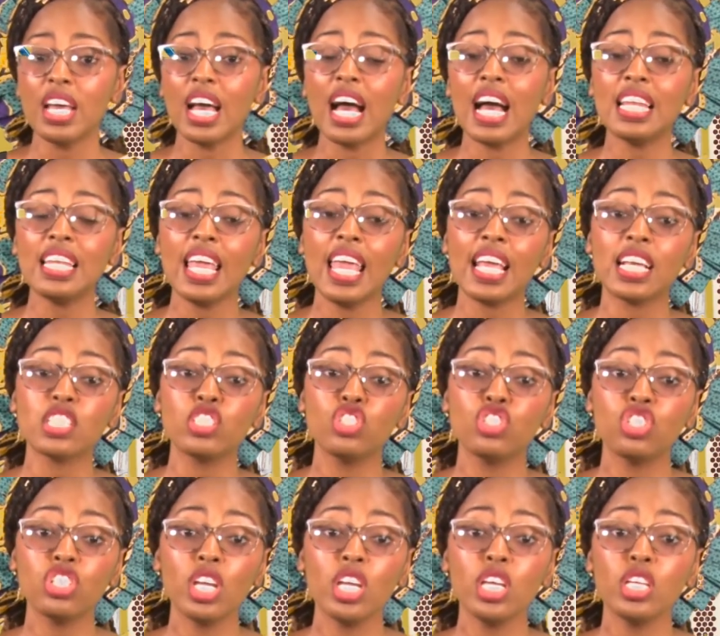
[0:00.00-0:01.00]
and
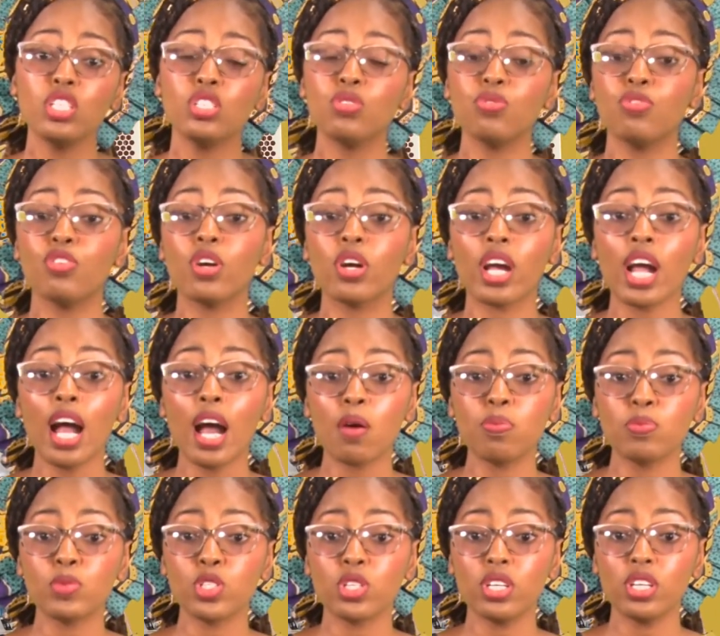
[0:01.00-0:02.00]
exchanged for
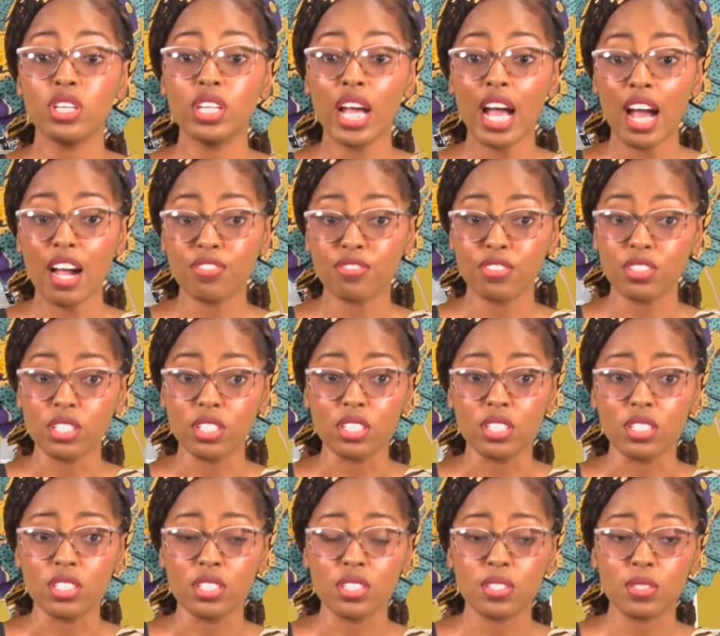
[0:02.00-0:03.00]
captured
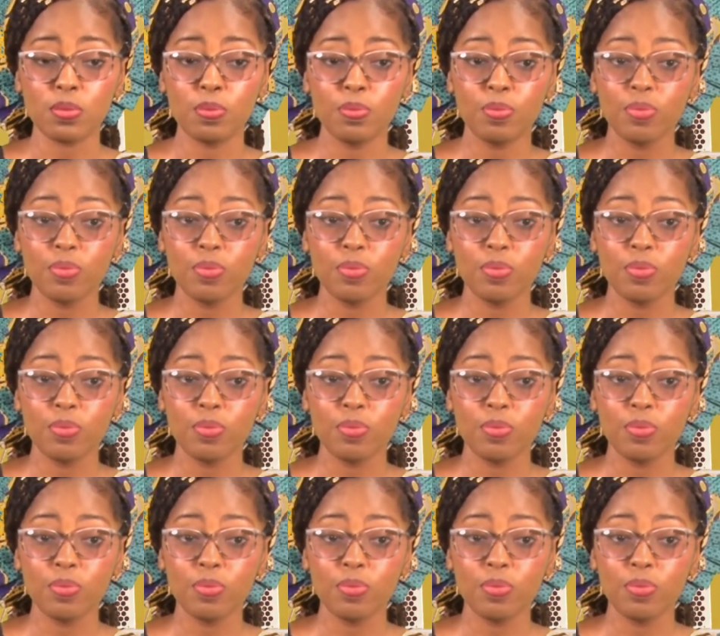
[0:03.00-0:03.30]
Africans.